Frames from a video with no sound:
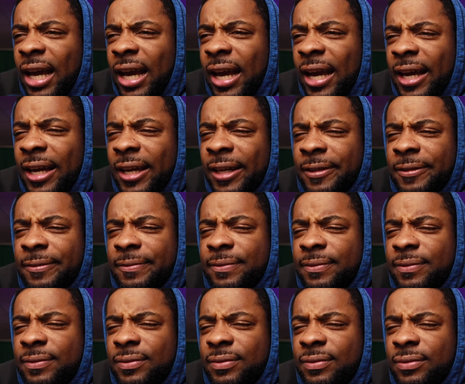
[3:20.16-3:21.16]
And
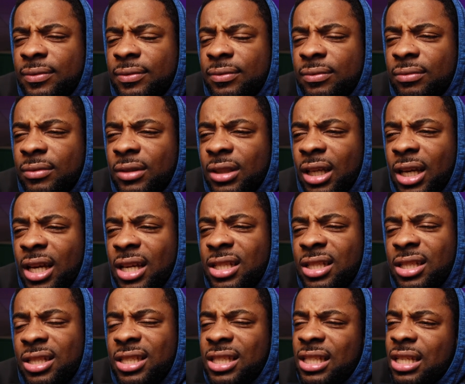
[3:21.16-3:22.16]
it
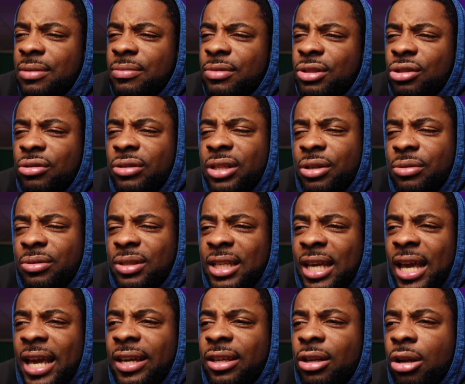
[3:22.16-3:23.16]
just seems as though they was
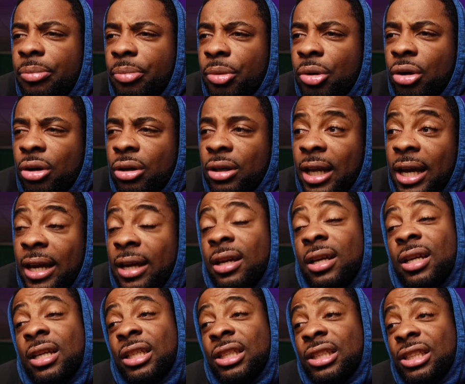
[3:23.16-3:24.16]
ganging up on her. Like,
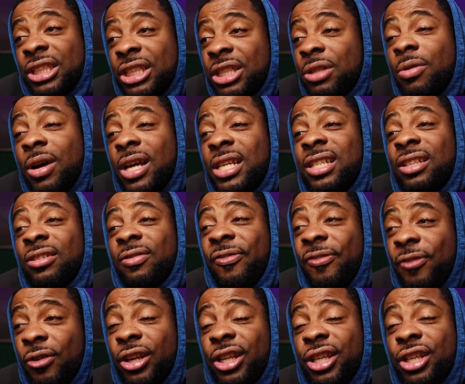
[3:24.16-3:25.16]
she wasn't
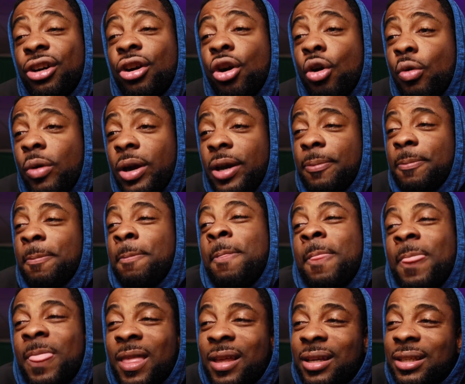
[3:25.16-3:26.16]
fully equipped
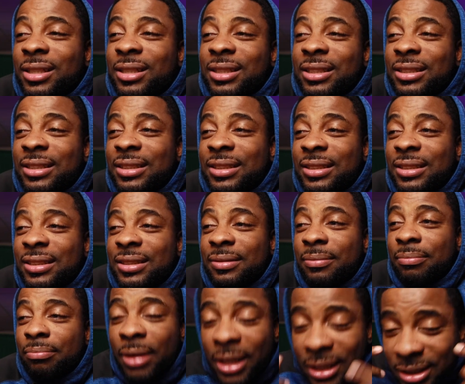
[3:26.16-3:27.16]

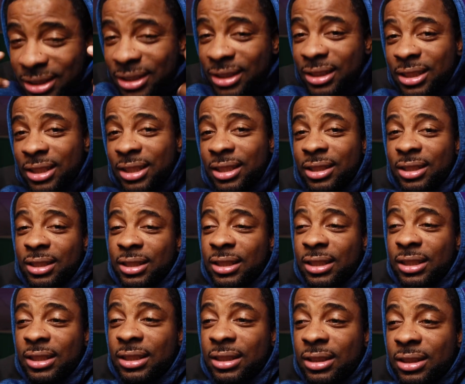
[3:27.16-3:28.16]
mentally
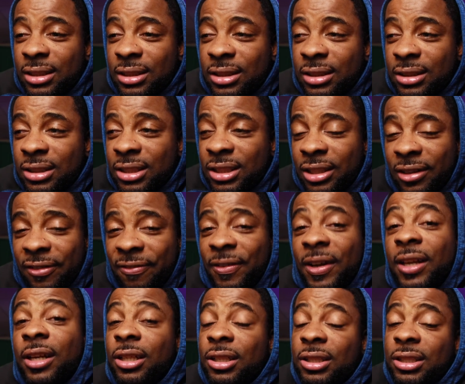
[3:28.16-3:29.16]
to
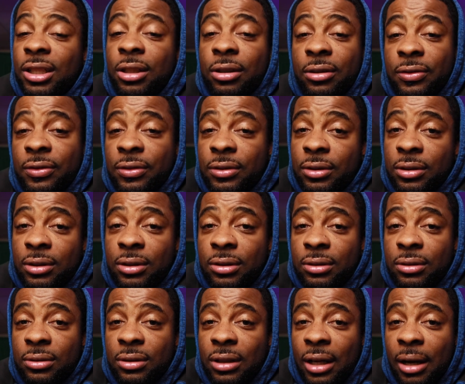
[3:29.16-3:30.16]
defend herself.
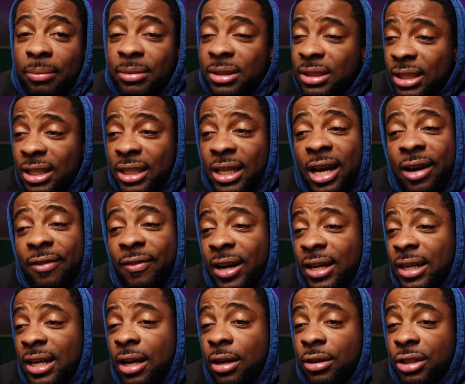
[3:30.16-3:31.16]
I'm going to say that
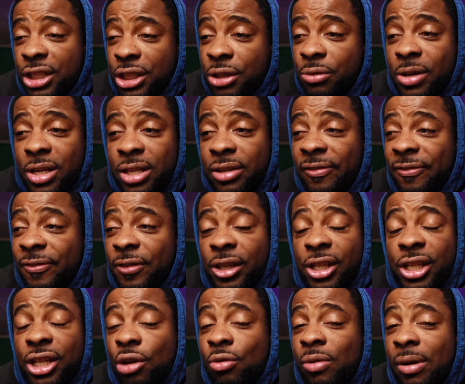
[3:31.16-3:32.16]
right now. She wasn't
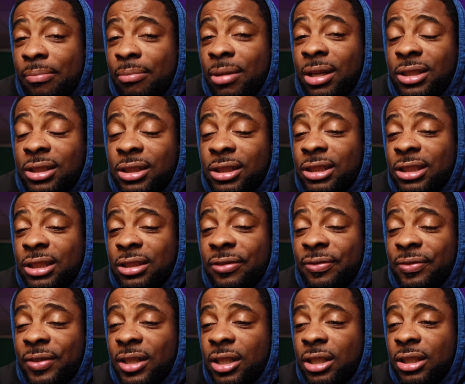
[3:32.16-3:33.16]
fully equipped mentally to
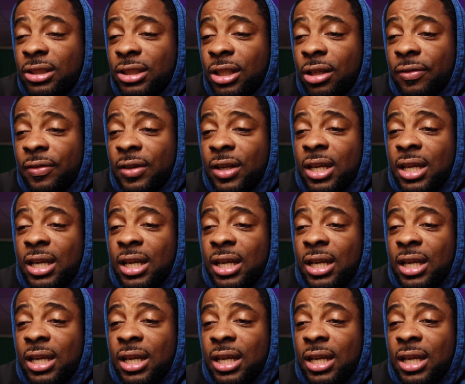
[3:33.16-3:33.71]
defend herself.